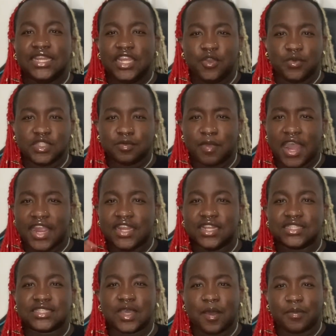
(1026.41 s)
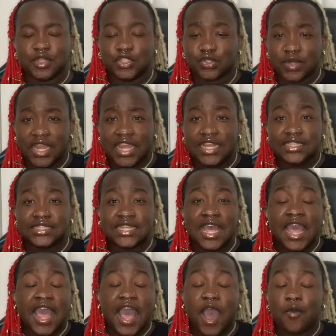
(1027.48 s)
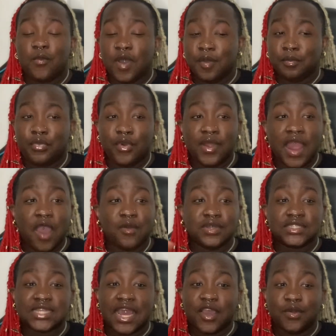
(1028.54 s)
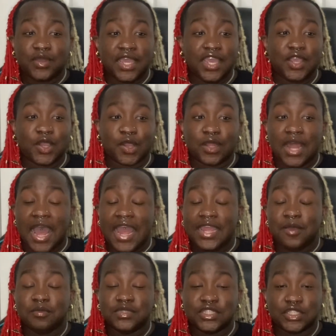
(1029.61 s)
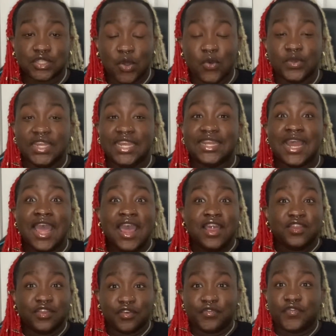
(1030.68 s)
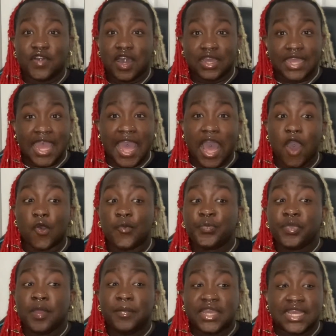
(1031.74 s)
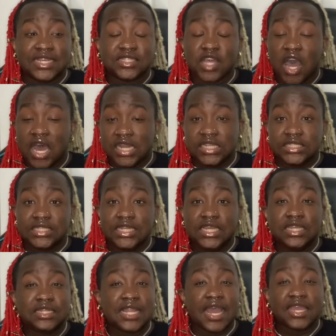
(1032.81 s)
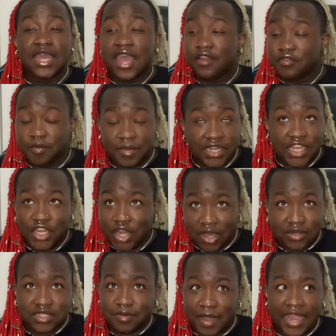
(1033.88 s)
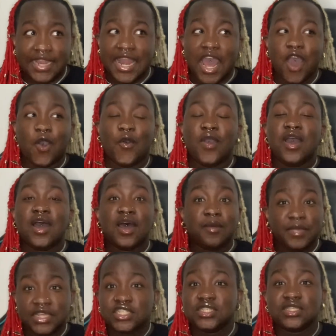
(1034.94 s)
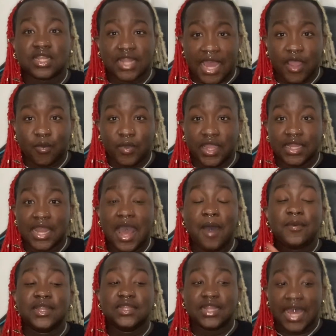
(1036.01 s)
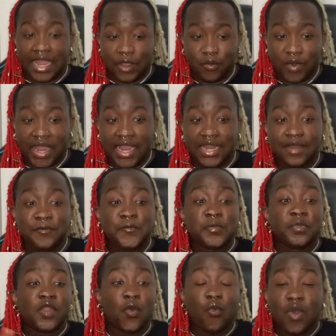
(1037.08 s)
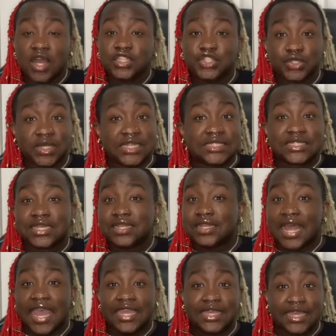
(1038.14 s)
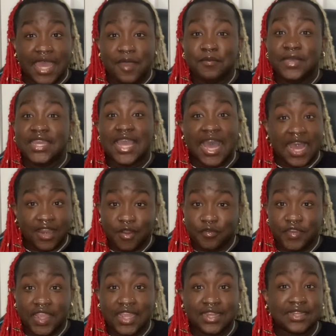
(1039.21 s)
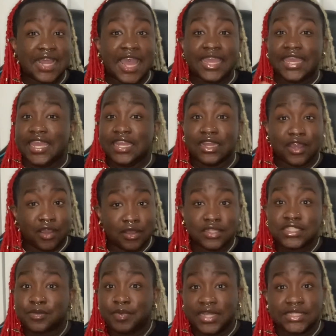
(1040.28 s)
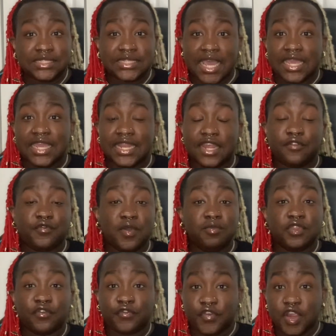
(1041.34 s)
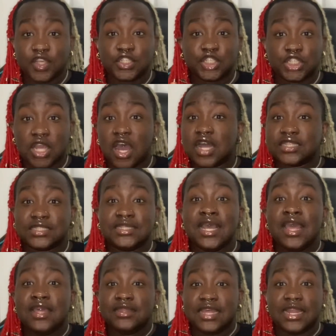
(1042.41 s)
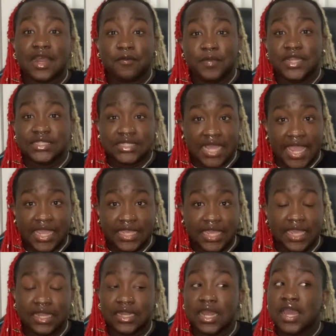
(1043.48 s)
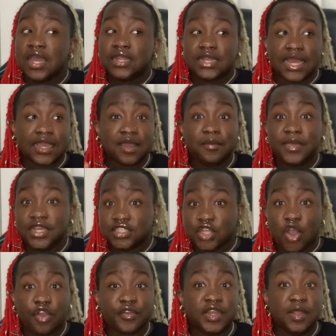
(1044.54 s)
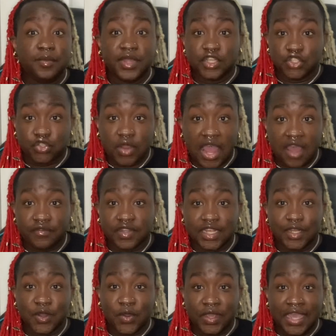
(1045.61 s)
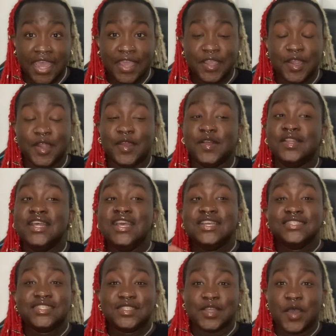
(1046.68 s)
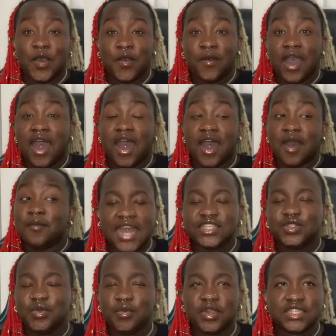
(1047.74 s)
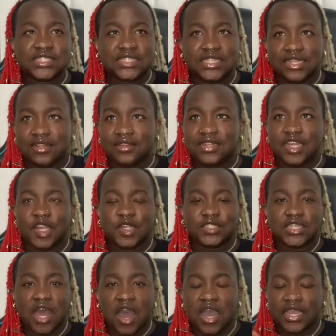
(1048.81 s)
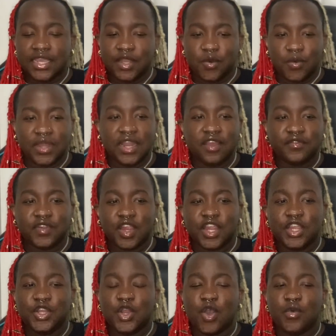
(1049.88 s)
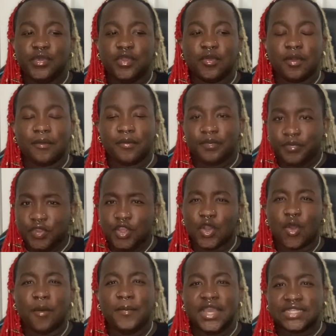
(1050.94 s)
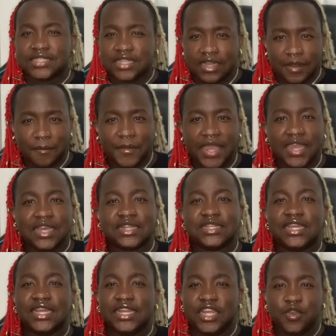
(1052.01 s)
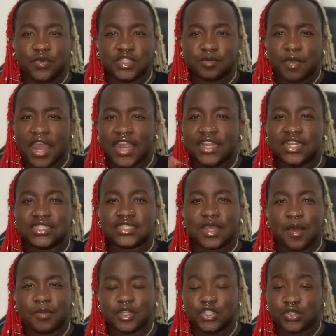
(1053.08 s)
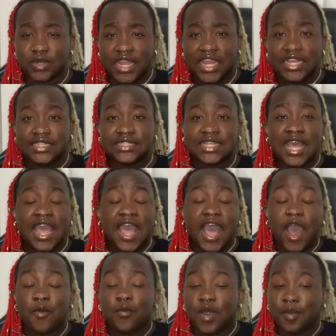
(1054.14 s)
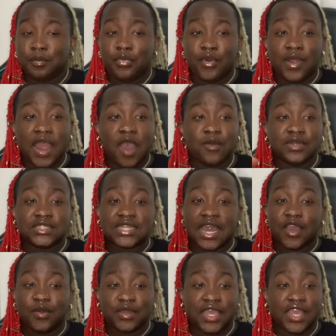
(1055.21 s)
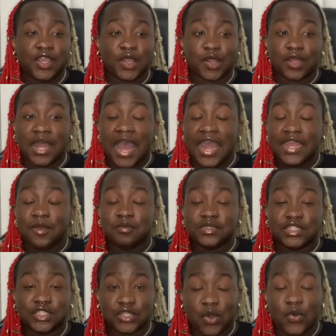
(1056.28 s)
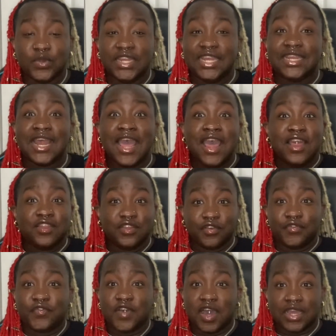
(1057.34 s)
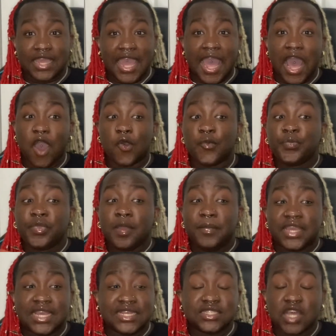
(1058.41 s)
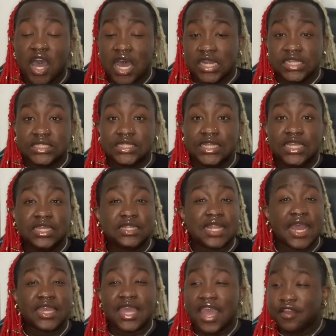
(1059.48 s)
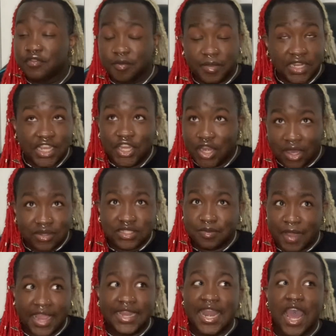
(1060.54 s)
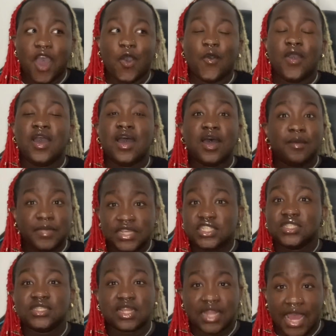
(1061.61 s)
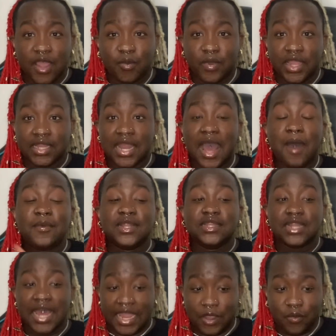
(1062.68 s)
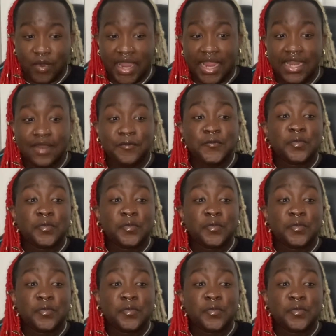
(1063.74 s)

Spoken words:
He was buying us a couple of drinks. At one point, I was like, okay, girl, I am zoning the fuck out. Because honestly, like, everybody knows by now, a bitch is a lightweight. I'm a lightweight. One drinks could, like, get me out of it, like, in a split second. And from the first shots that I've been taking, like, a bitch already been traveling, okay, girl? So, as we were still there talking or whatever, you know, we were, you know, mixing and mingling. He was buying us a couple of drinks. At one point, I was like, okay, girl, I am zoning the fuck out. Because honestly, like, everybody knows by now, a bitch is a lightweight. I'm a lightweight.